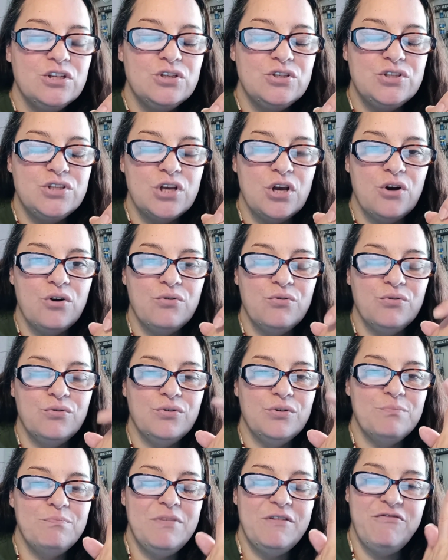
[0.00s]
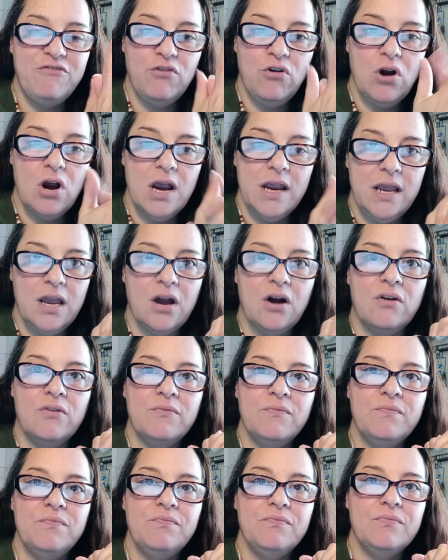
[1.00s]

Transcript: So before I go,